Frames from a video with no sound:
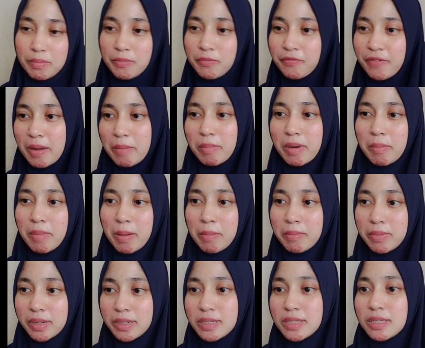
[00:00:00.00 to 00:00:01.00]
family
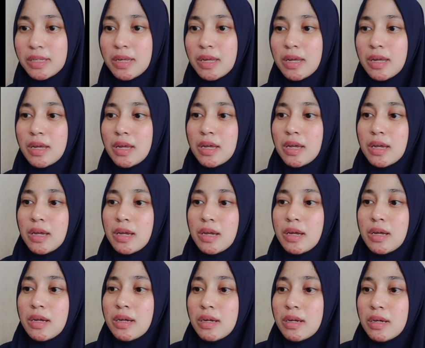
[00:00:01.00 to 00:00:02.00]
members,
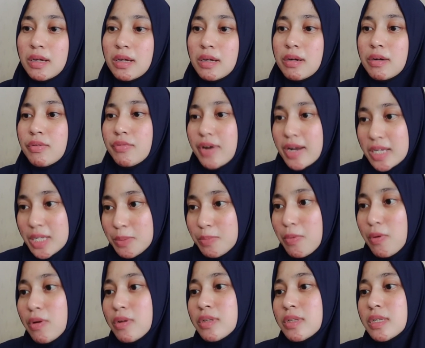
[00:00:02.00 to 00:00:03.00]

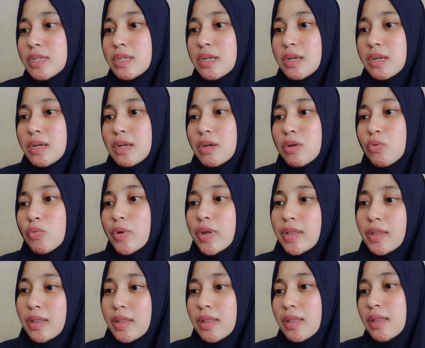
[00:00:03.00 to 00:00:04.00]
respond
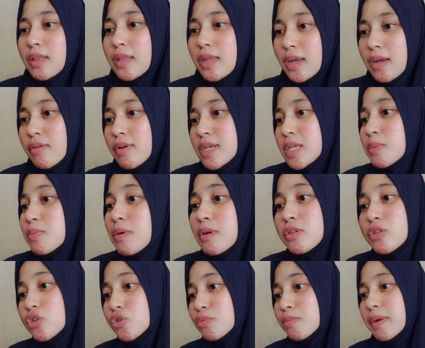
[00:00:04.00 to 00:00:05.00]
when they
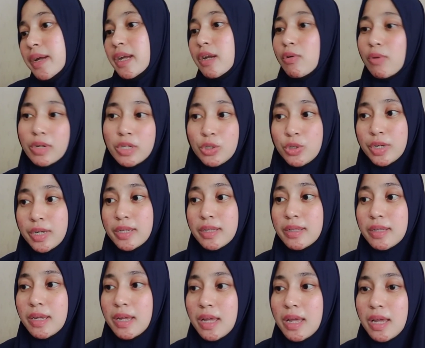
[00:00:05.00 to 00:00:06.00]
respond to my question.
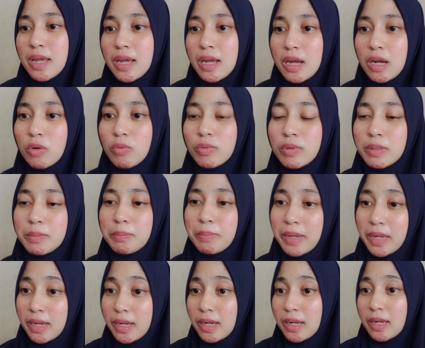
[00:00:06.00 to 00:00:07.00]
I will
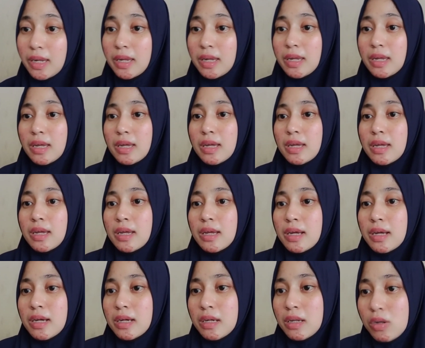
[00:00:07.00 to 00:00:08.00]
pay
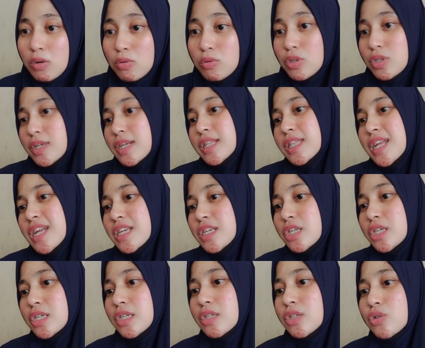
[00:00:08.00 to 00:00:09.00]
close
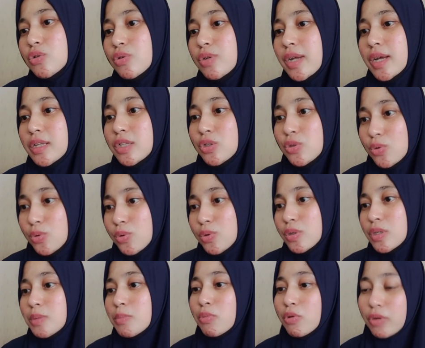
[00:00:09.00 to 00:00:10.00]
attention to their
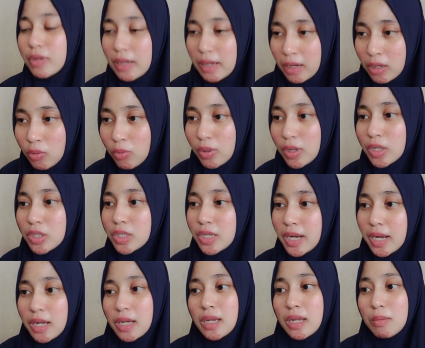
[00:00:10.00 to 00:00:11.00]
tone, body language,
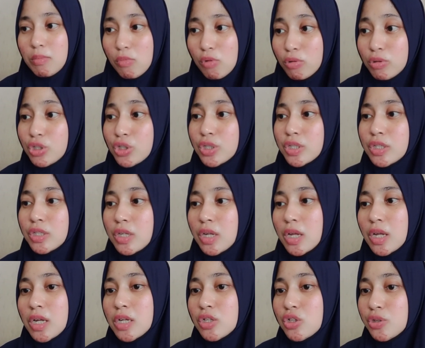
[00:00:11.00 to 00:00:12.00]
and emotion
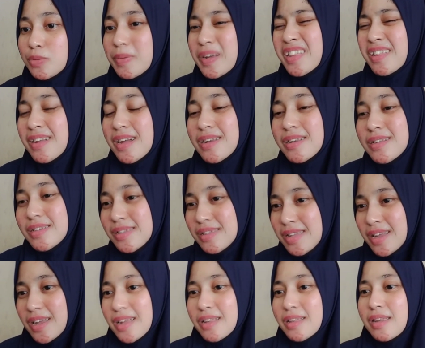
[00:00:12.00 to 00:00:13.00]
to better
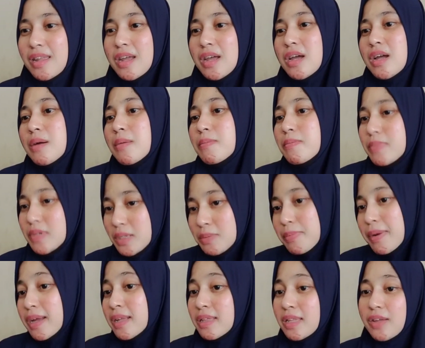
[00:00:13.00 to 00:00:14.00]
understand their
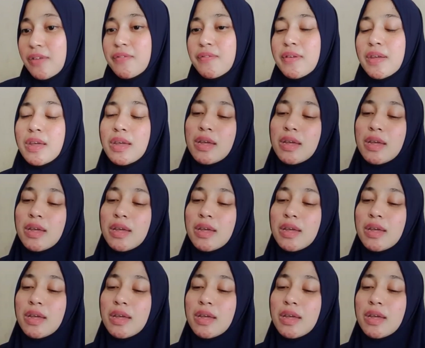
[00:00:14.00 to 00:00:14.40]
perspective.